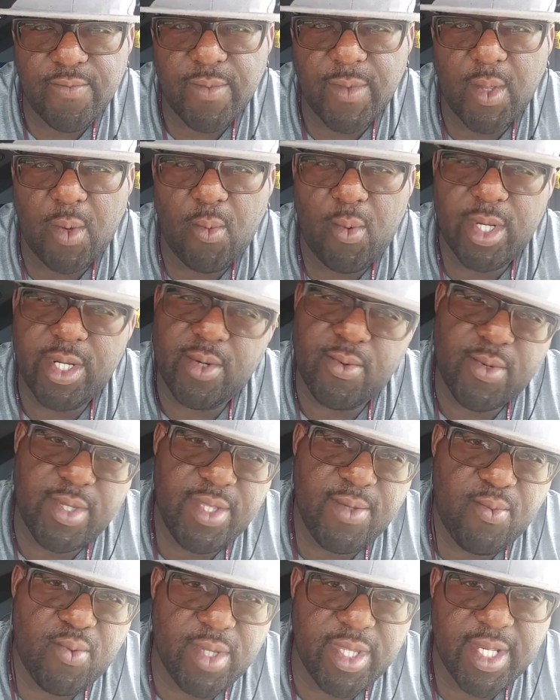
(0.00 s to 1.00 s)
want to
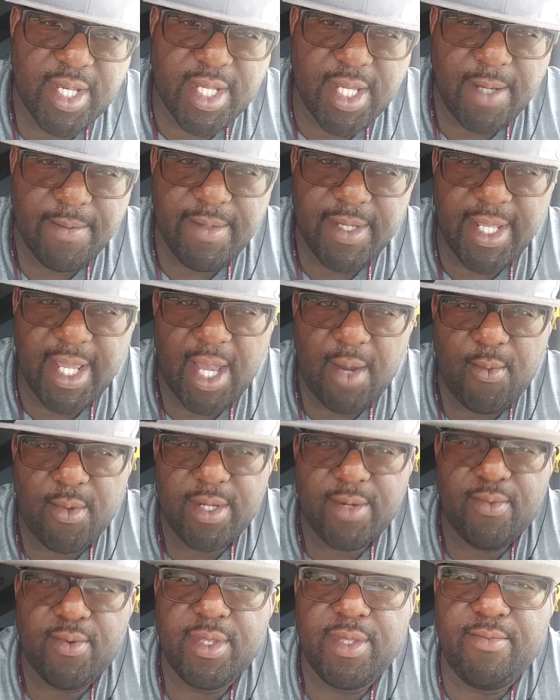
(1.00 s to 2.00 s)
really come down, want to
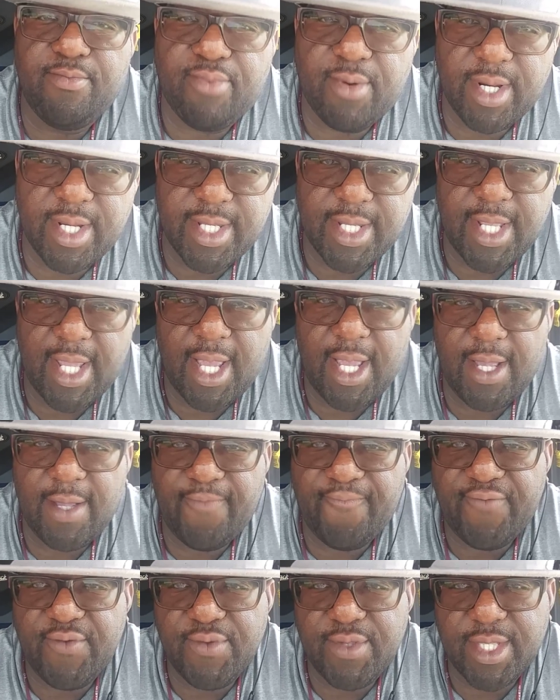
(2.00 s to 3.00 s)
really break down a
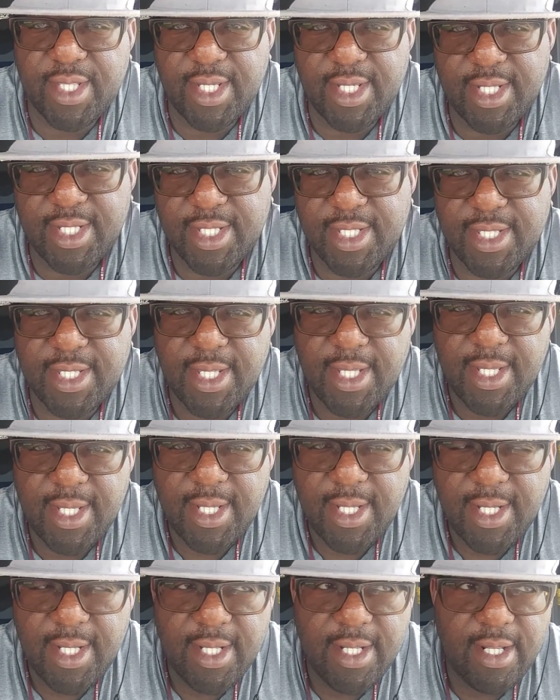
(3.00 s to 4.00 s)
few things
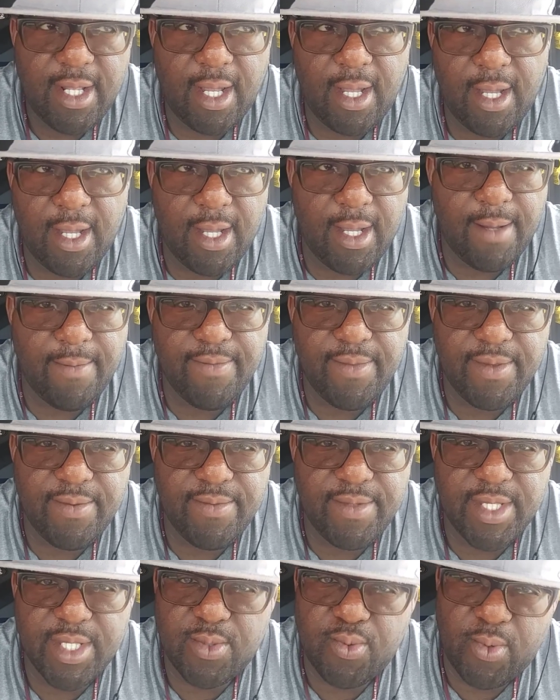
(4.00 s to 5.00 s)

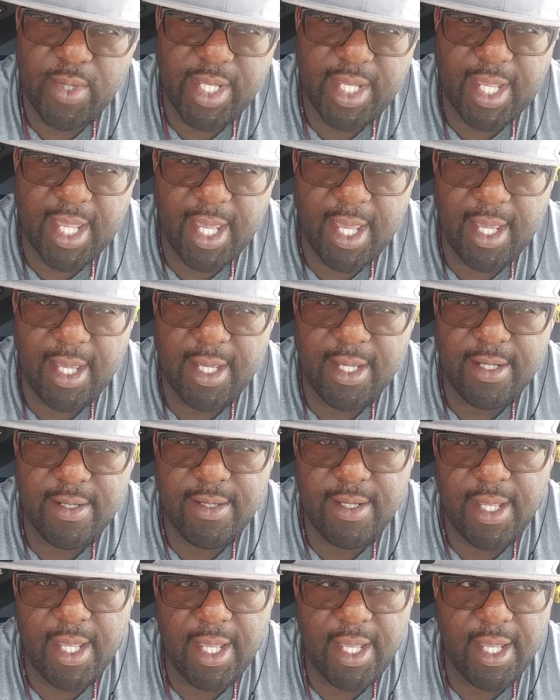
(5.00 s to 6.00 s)
this weekend
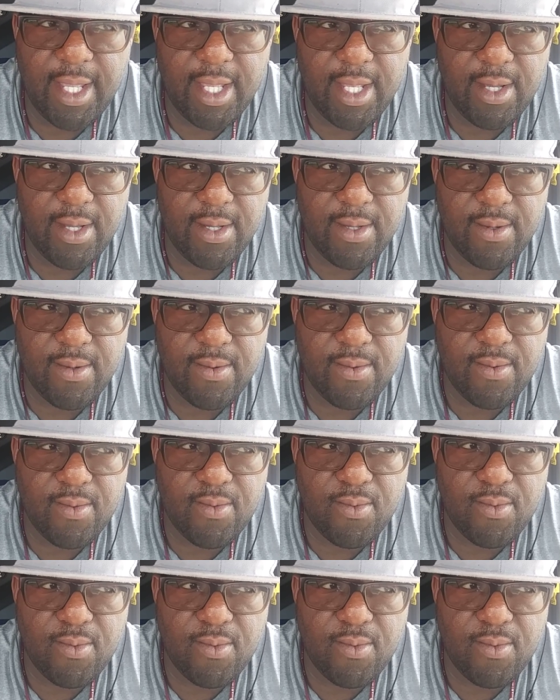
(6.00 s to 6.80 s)
and